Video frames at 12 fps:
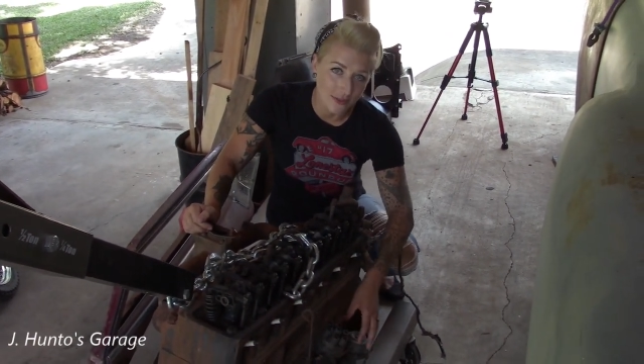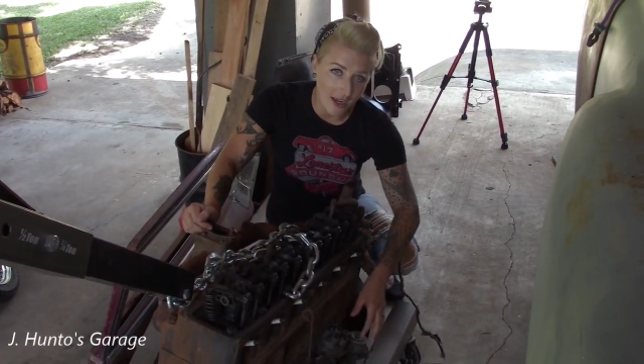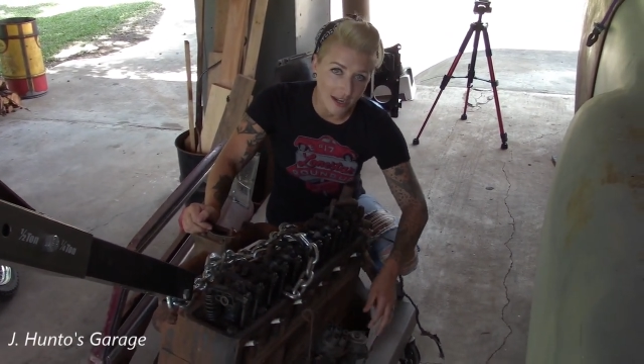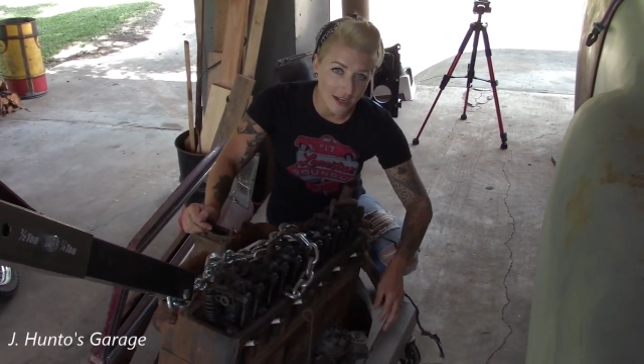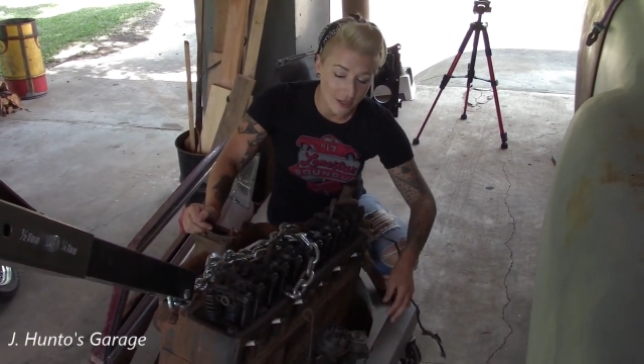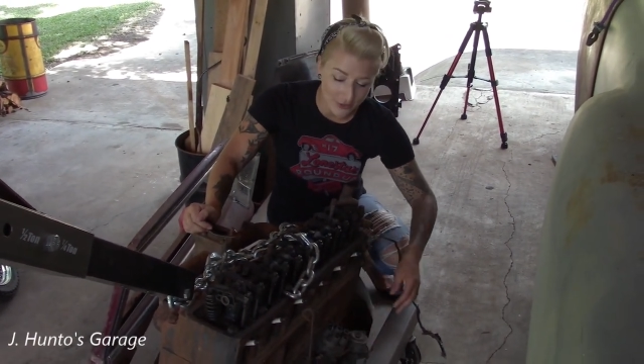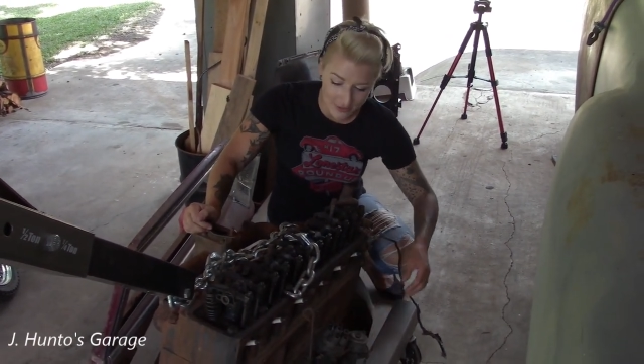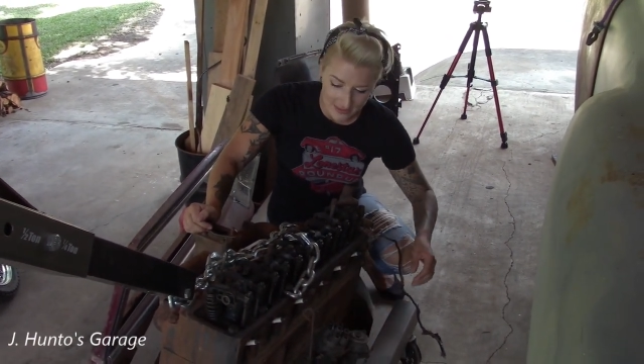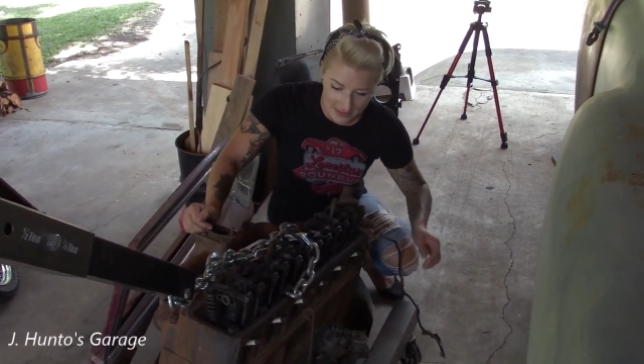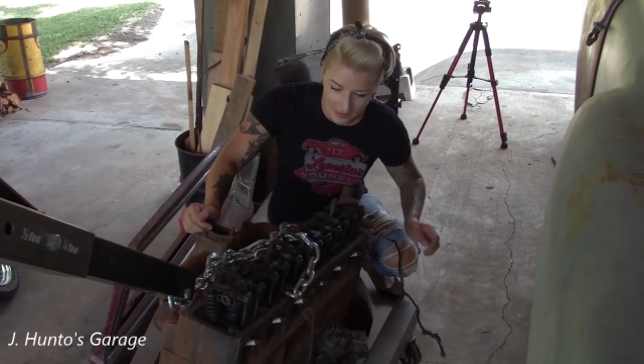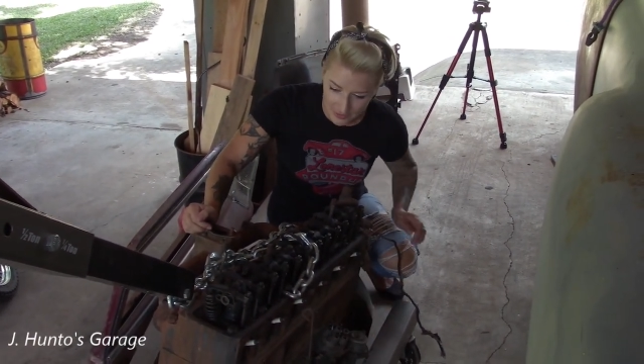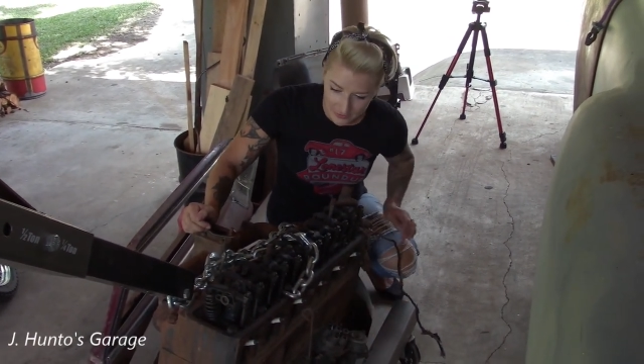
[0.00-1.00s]

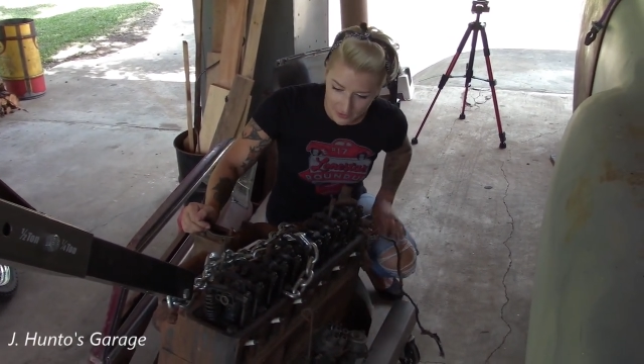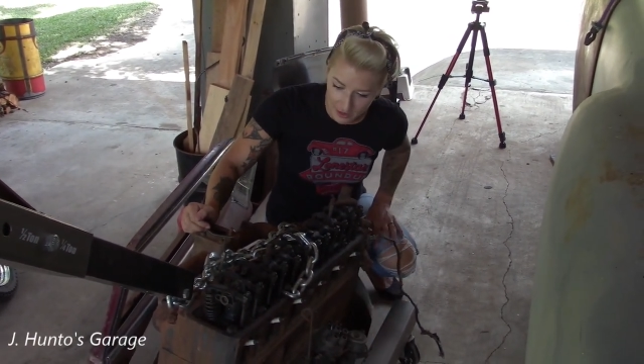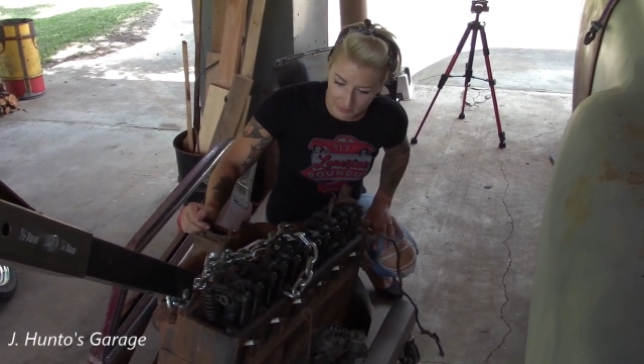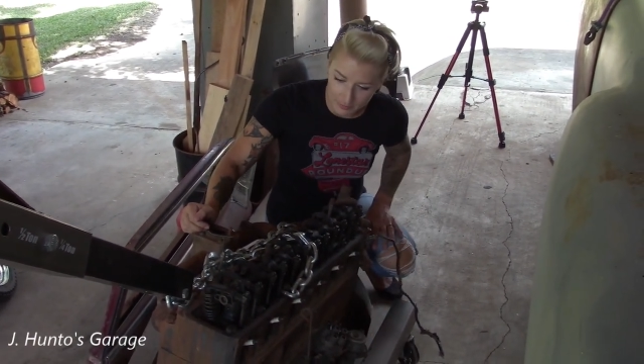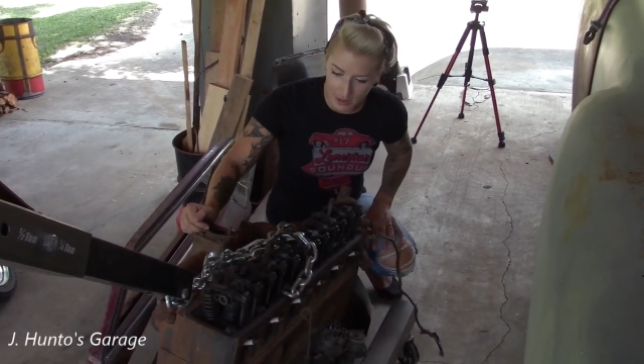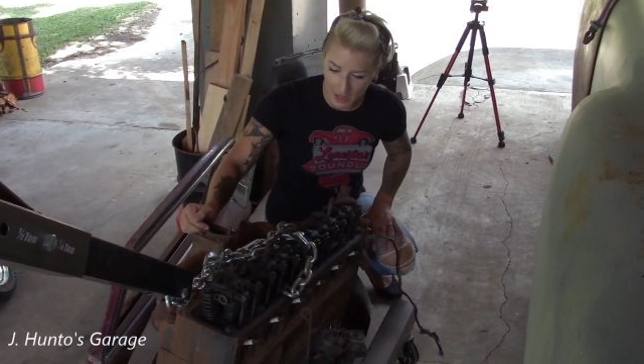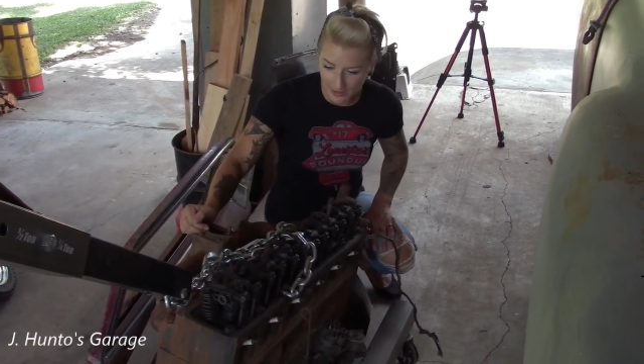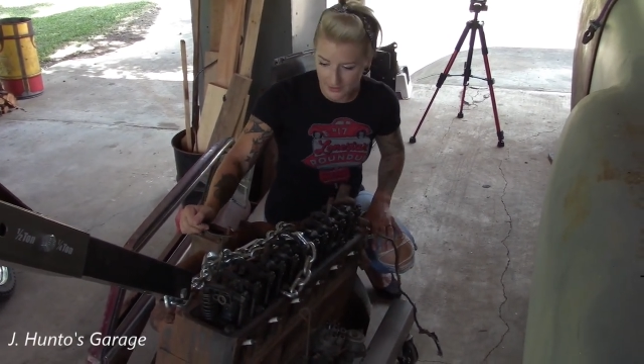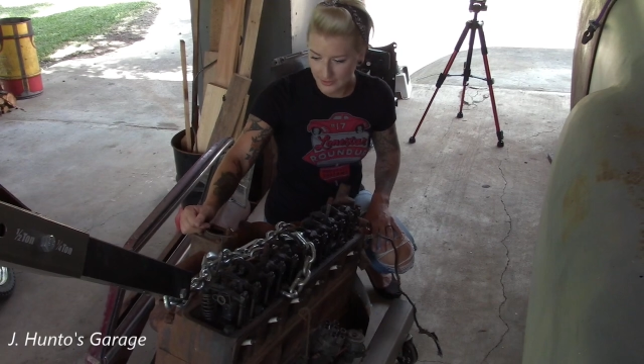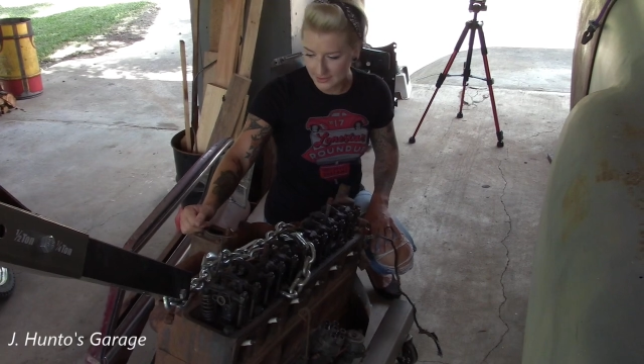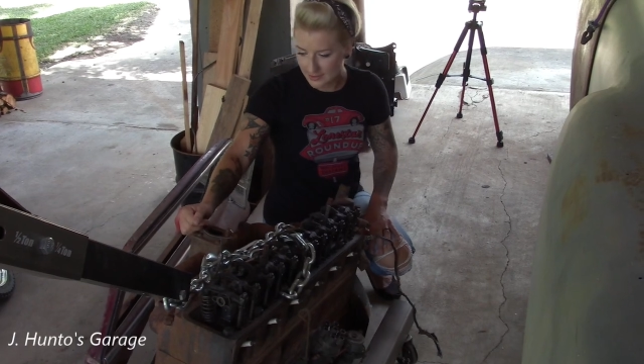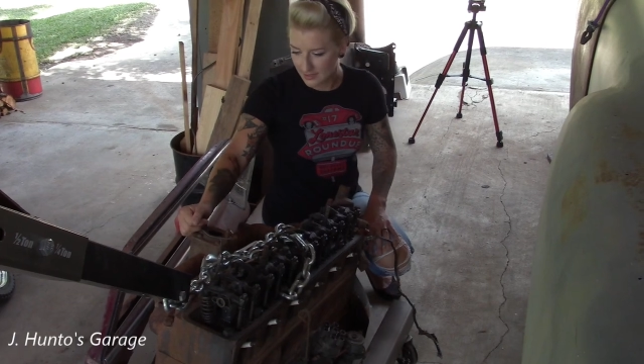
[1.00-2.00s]
975
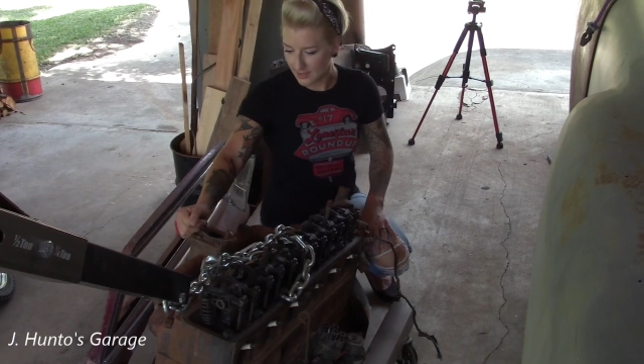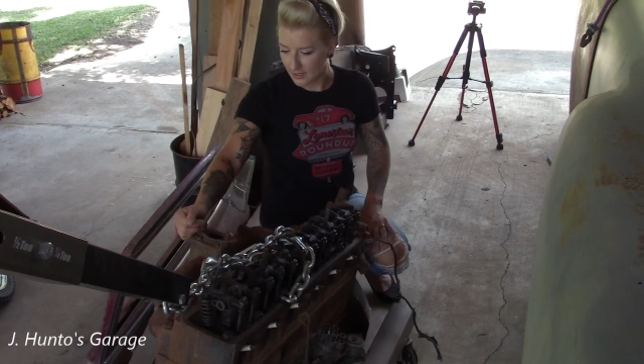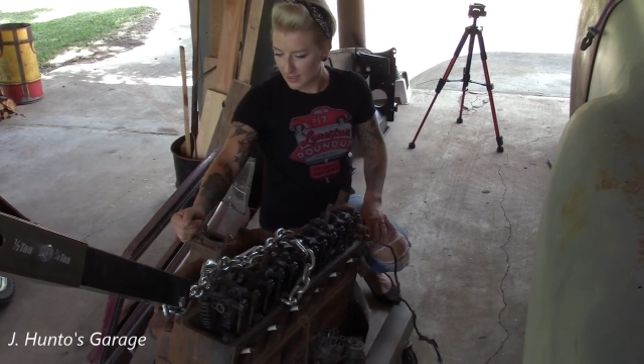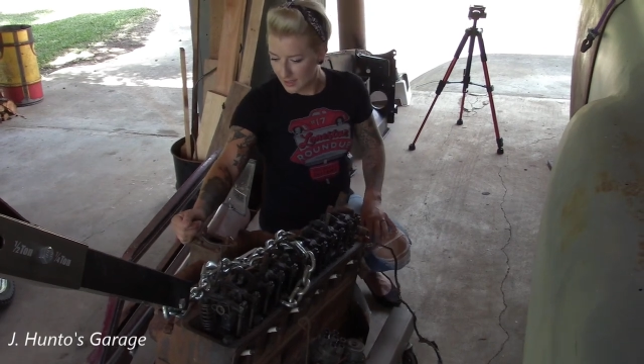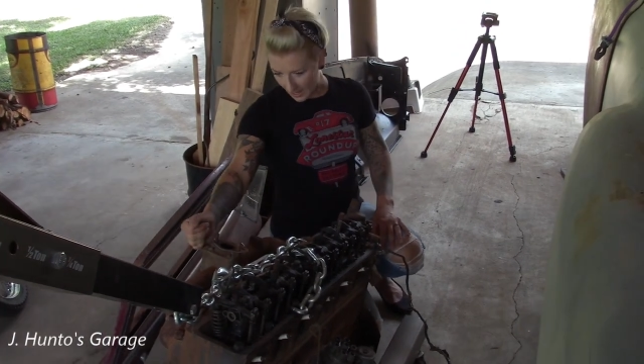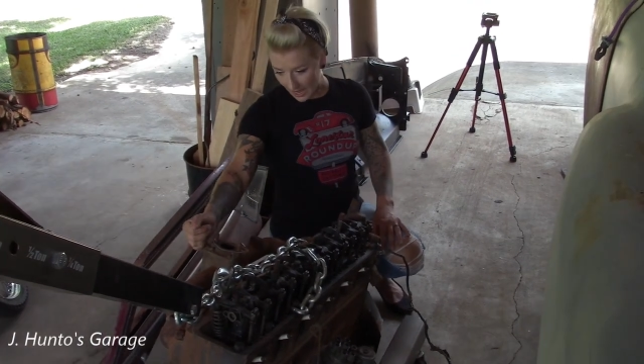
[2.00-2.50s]
miles.